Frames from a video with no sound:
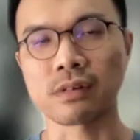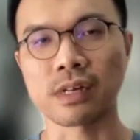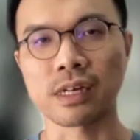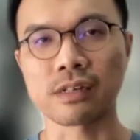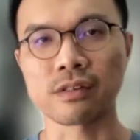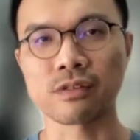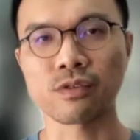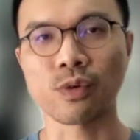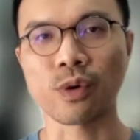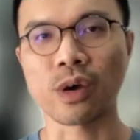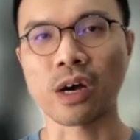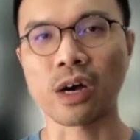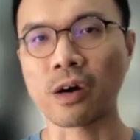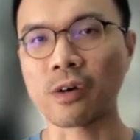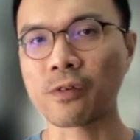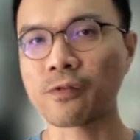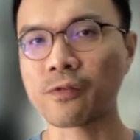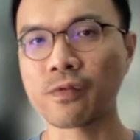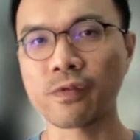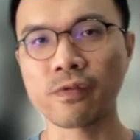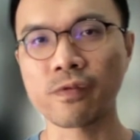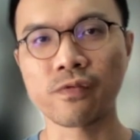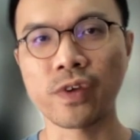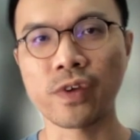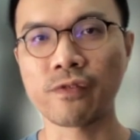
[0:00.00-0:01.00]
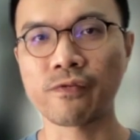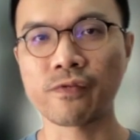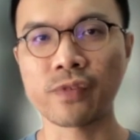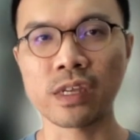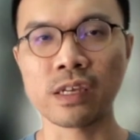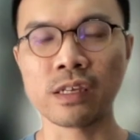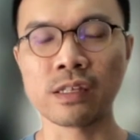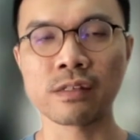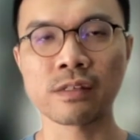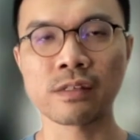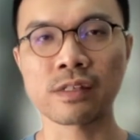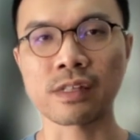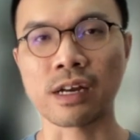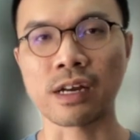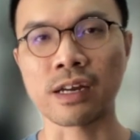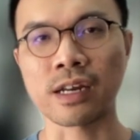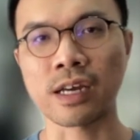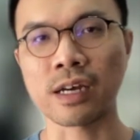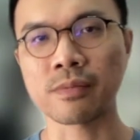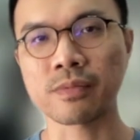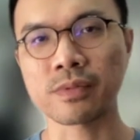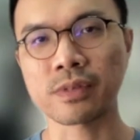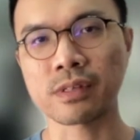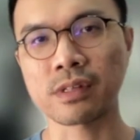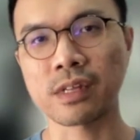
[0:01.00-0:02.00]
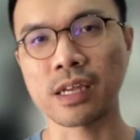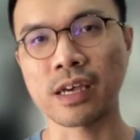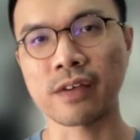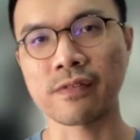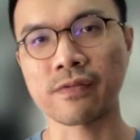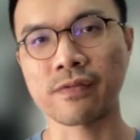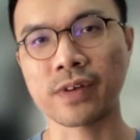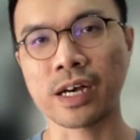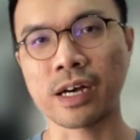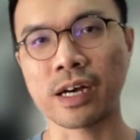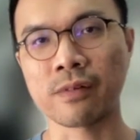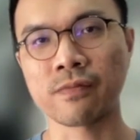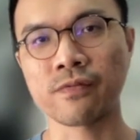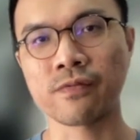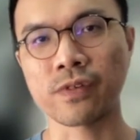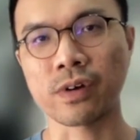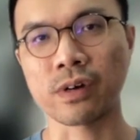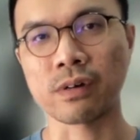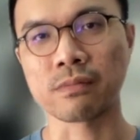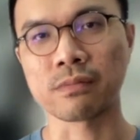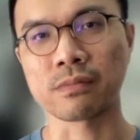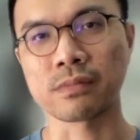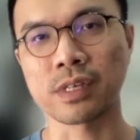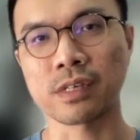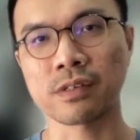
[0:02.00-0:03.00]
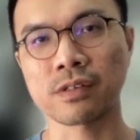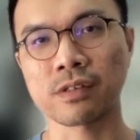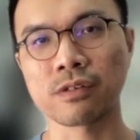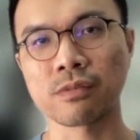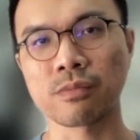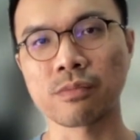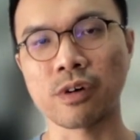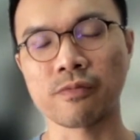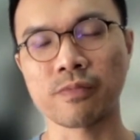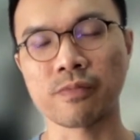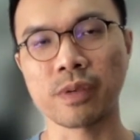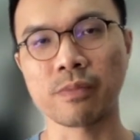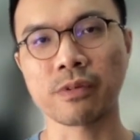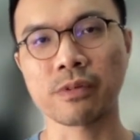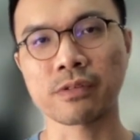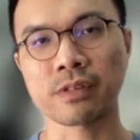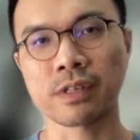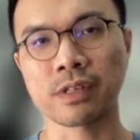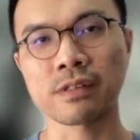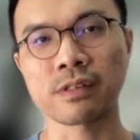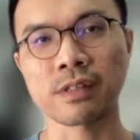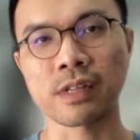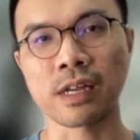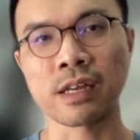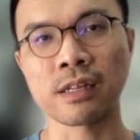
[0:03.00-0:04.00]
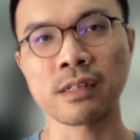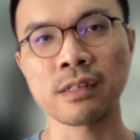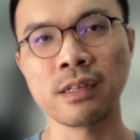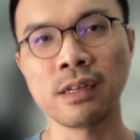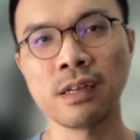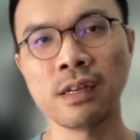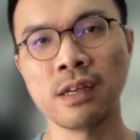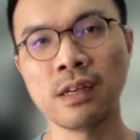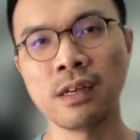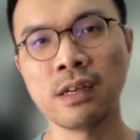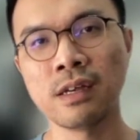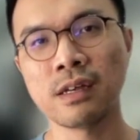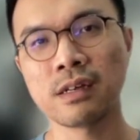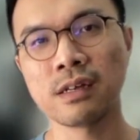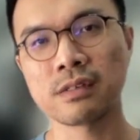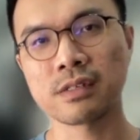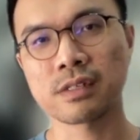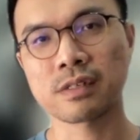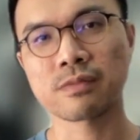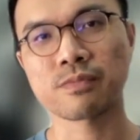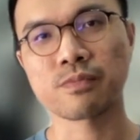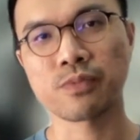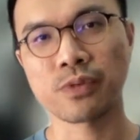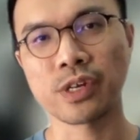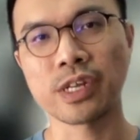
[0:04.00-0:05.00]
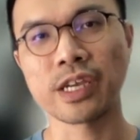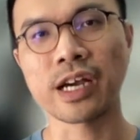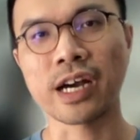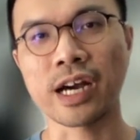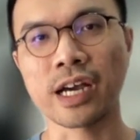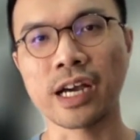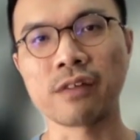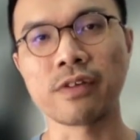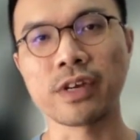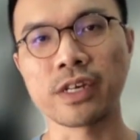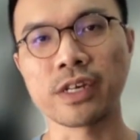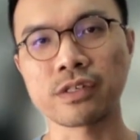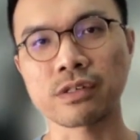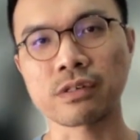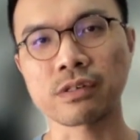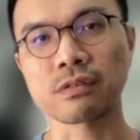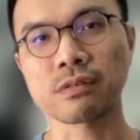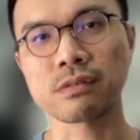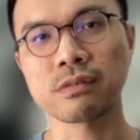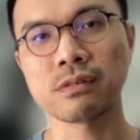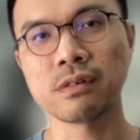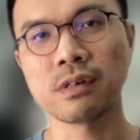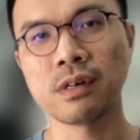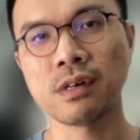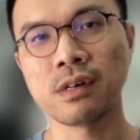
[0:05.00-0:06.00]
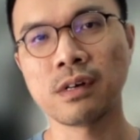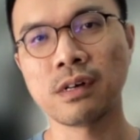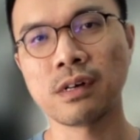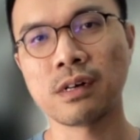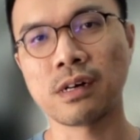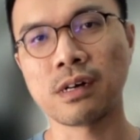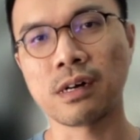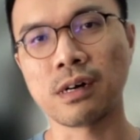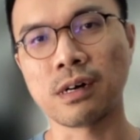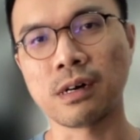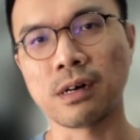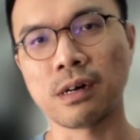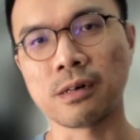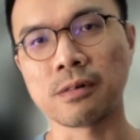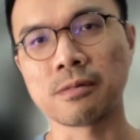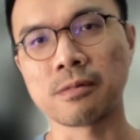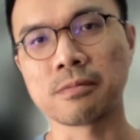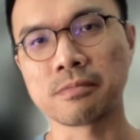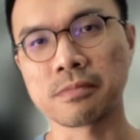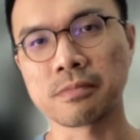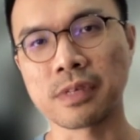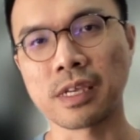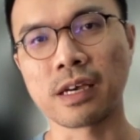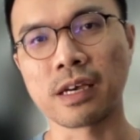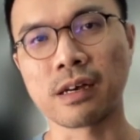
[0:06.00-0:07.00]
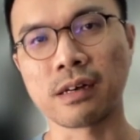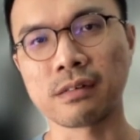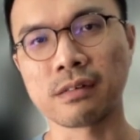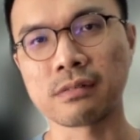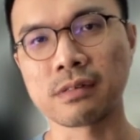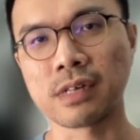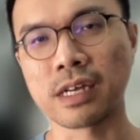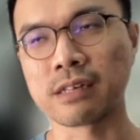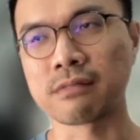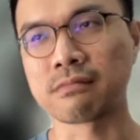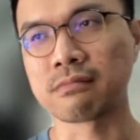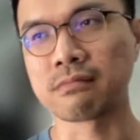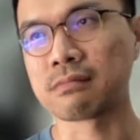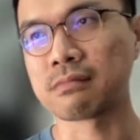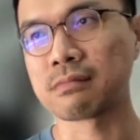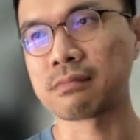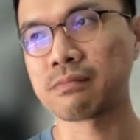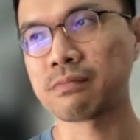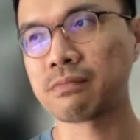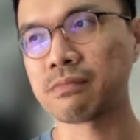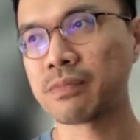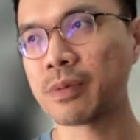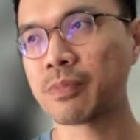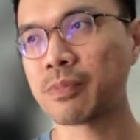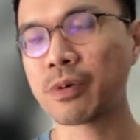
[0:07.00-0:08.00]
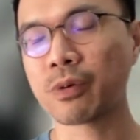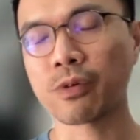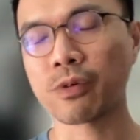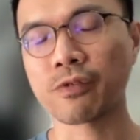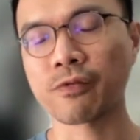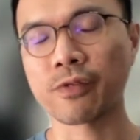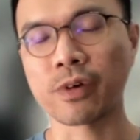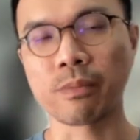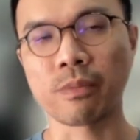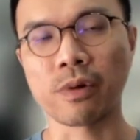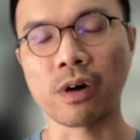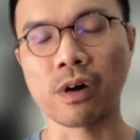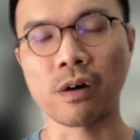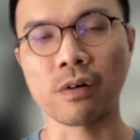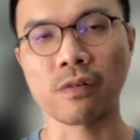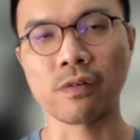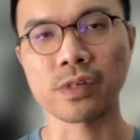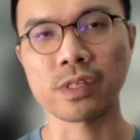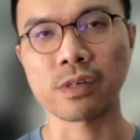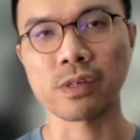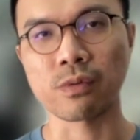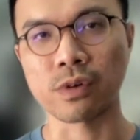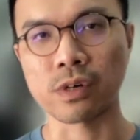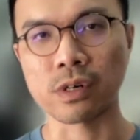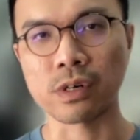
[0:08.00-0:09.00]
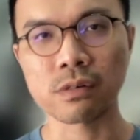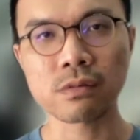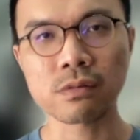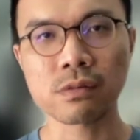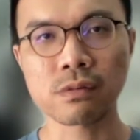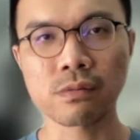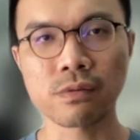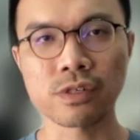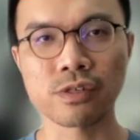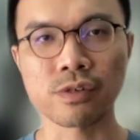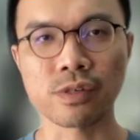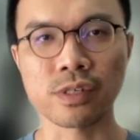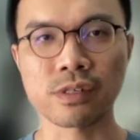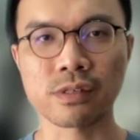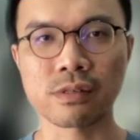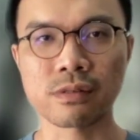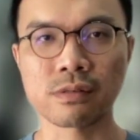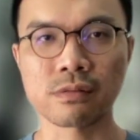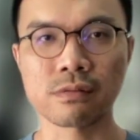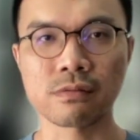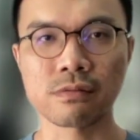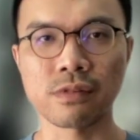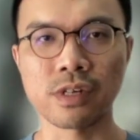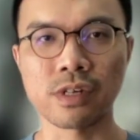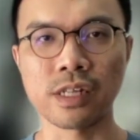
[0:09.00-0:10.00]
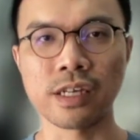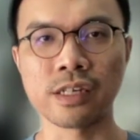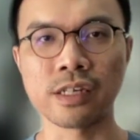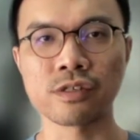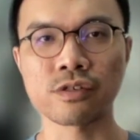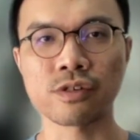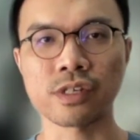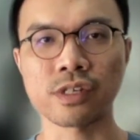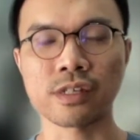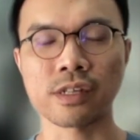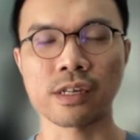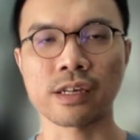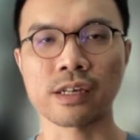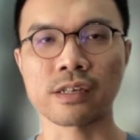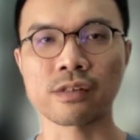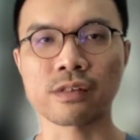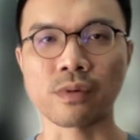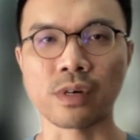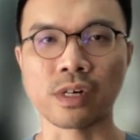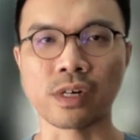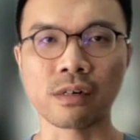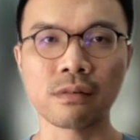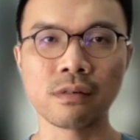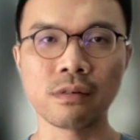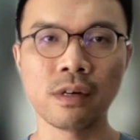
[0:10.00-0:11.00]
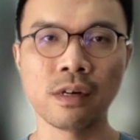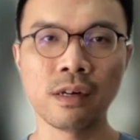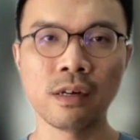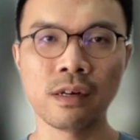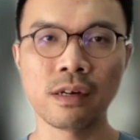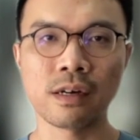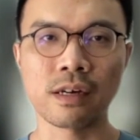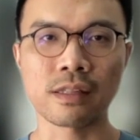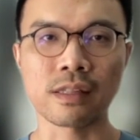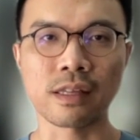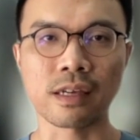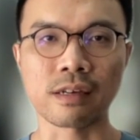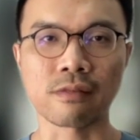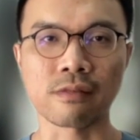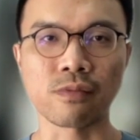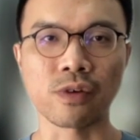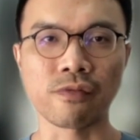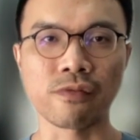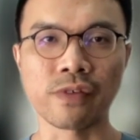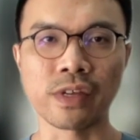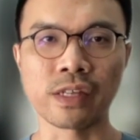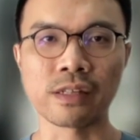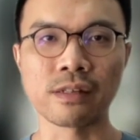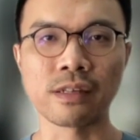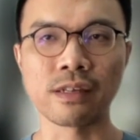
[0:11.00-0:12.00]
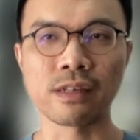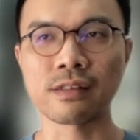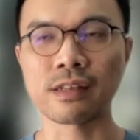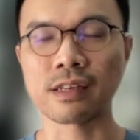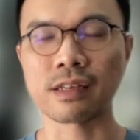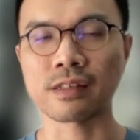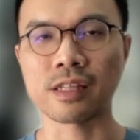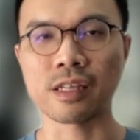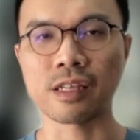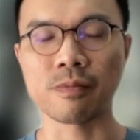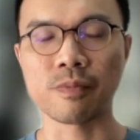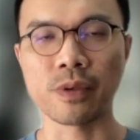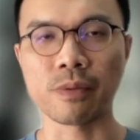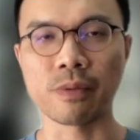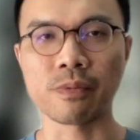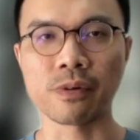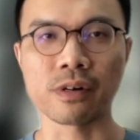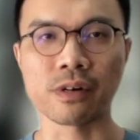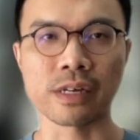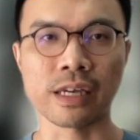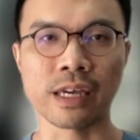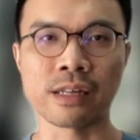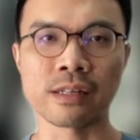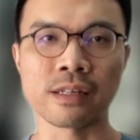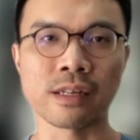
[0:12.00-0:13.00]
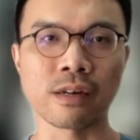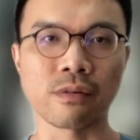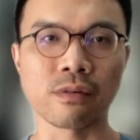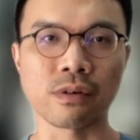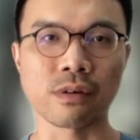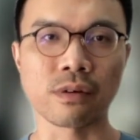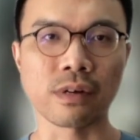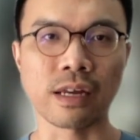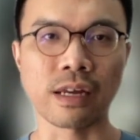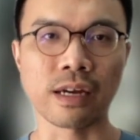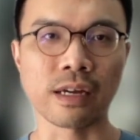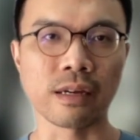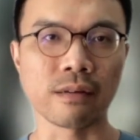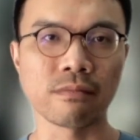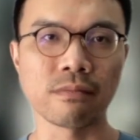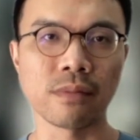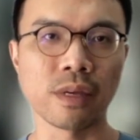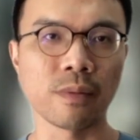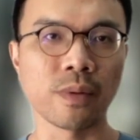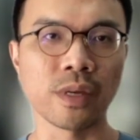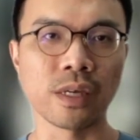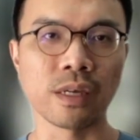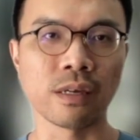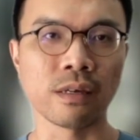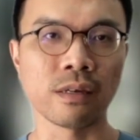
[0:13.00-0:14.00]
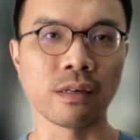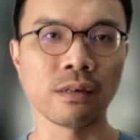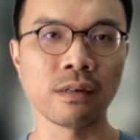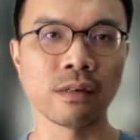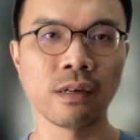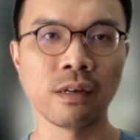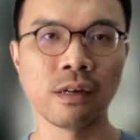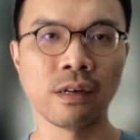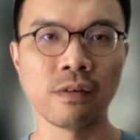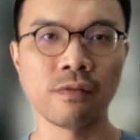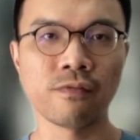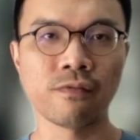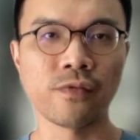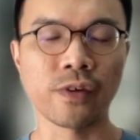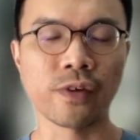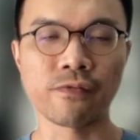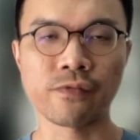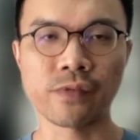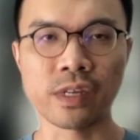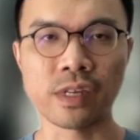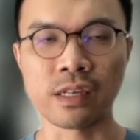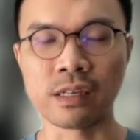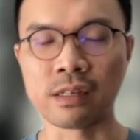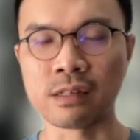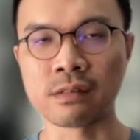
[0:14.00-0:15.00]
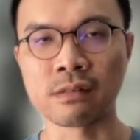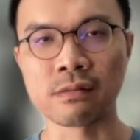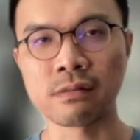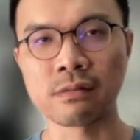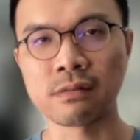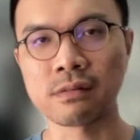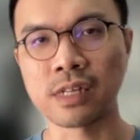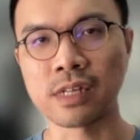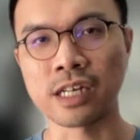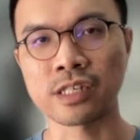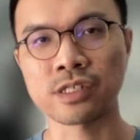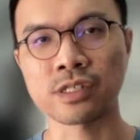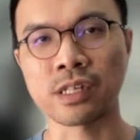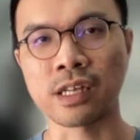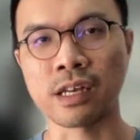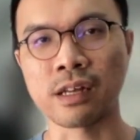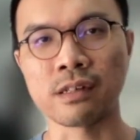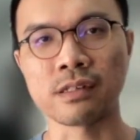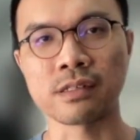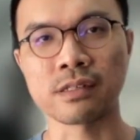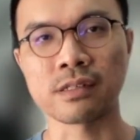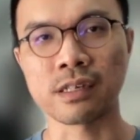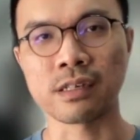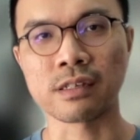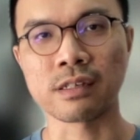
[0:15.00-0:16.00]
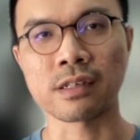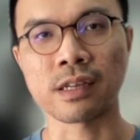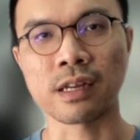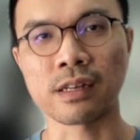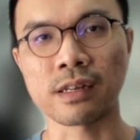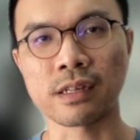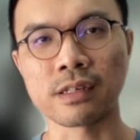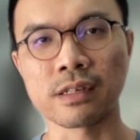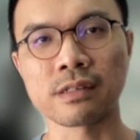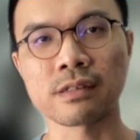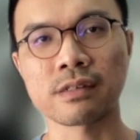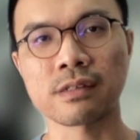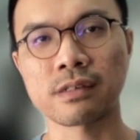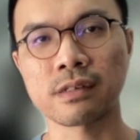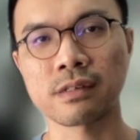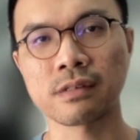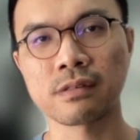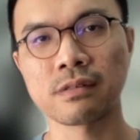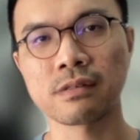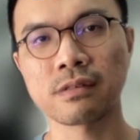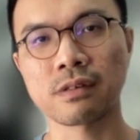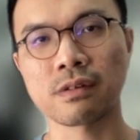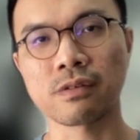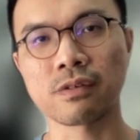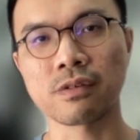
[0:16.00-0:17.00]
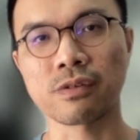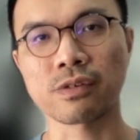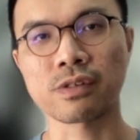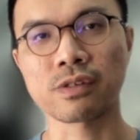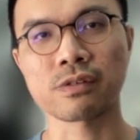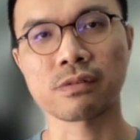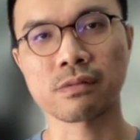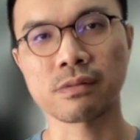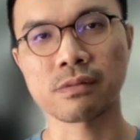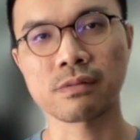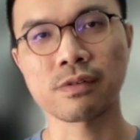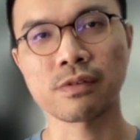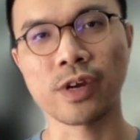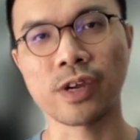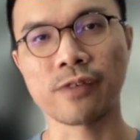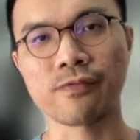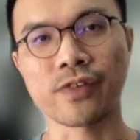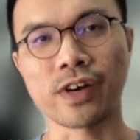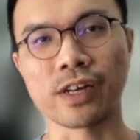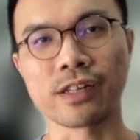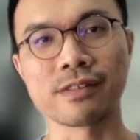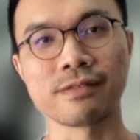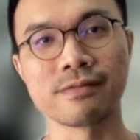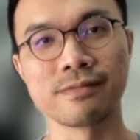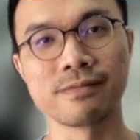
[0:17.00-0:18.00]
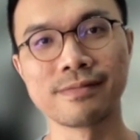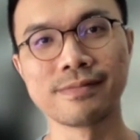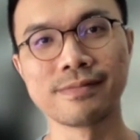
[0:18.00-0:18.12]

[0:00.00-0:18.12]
like 12, 15 startups that have come from this group of people since then. It's pretty high ratio. Yeah. And people were from all over the world, which was really interesting as well. I think within this 60 people, again, there were like maybe 15 nationalities at least. So it was great fun.